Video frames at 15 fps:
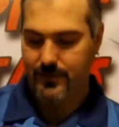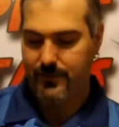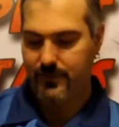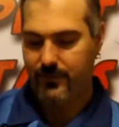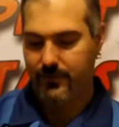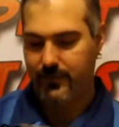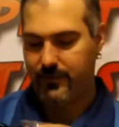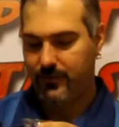
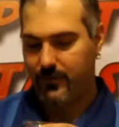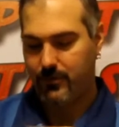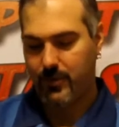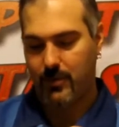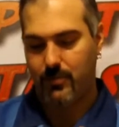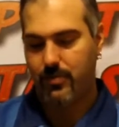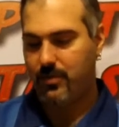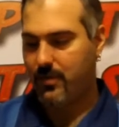Since this is going to be
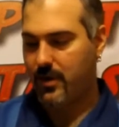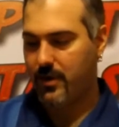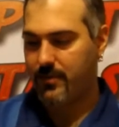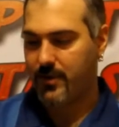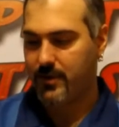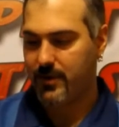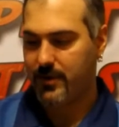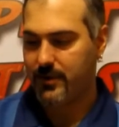your
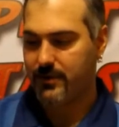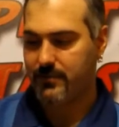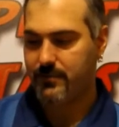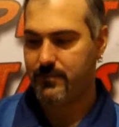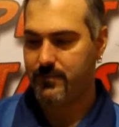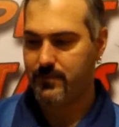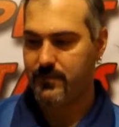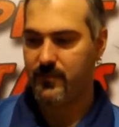primary
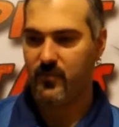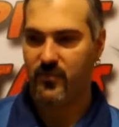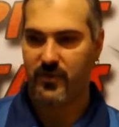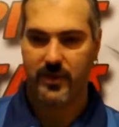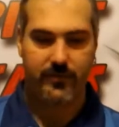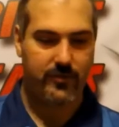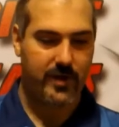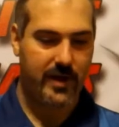
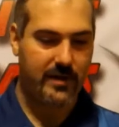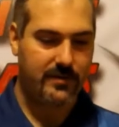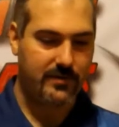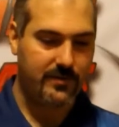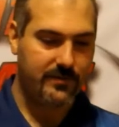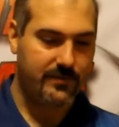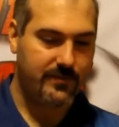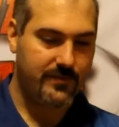flavor
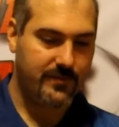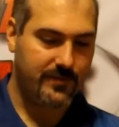additive.